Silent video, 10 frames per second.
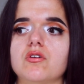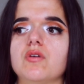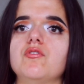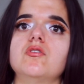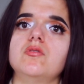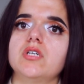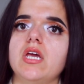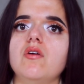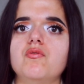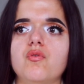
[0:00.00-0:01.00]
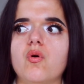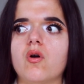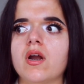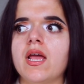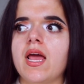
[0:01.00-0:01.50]
So if you're looking
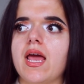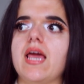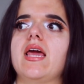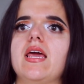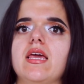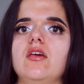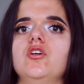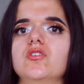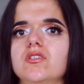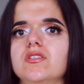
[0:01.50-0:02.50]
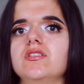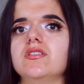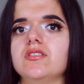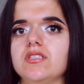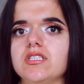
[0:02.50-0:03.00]
for a good
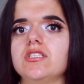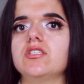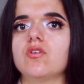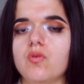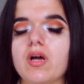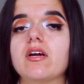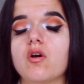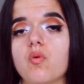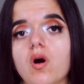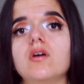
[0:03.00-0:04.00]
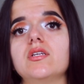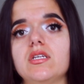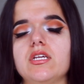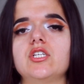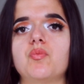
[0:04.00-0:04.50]
niche, like a quality
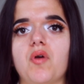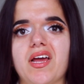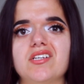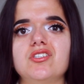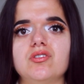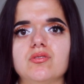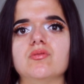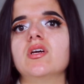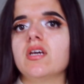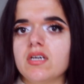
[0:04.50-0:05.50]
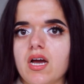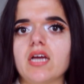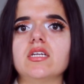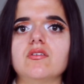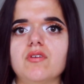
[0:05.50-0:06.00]
niche brand to
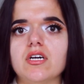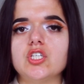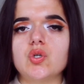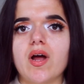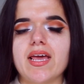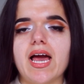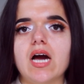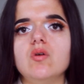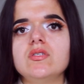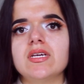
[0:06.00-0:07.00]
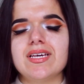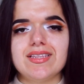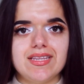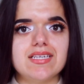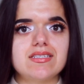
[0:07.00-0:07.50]
kind of try out,
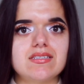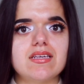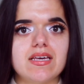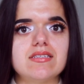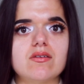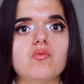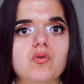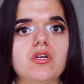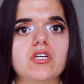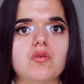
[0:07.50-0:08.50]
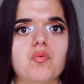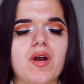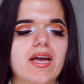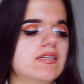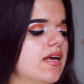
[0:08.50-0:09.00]
this is a really good
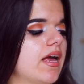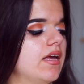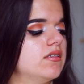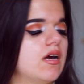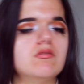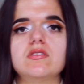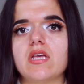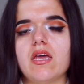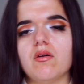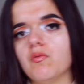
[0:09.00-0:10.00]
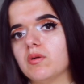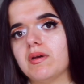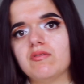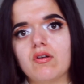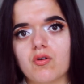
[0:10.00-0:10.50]
brand, and I would say one of my
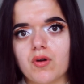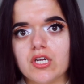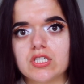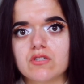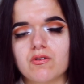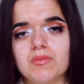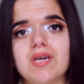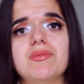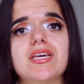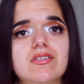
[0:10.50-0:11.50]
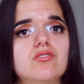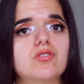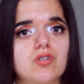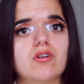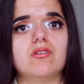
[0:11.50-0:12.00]
favorite creations from them is
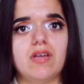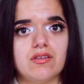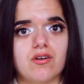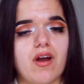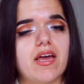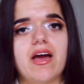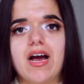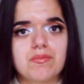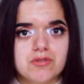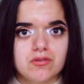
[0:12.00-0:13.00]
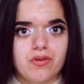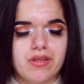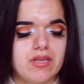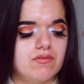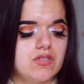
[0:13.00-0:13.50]
Sugar Leather. I absolutely
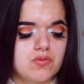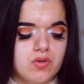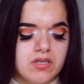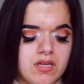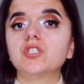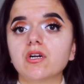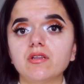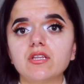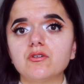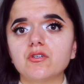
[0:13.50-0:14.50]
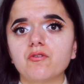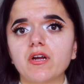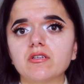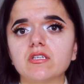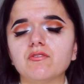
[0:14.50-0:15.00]
love this one. Sugar Leather is a
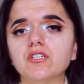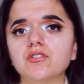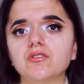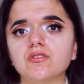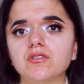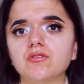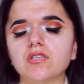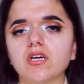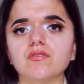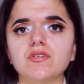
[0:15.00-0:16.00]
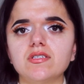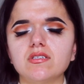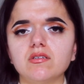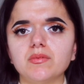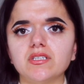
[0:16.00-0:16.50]
fragrance that features the notes of
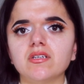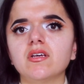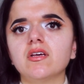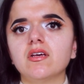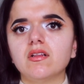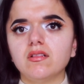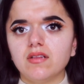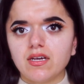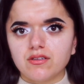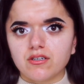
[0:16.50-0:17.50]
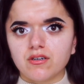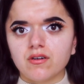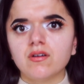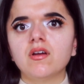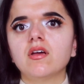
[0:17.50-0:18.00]
cinnamon,
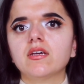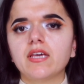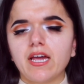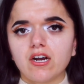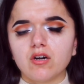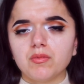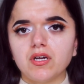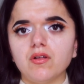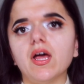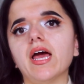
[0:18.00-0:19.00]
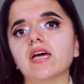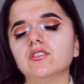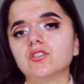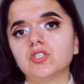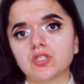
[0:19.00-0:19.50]
leather, caramel,
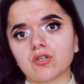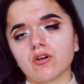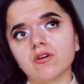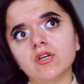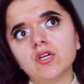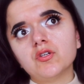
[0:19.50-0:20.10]
and sugar.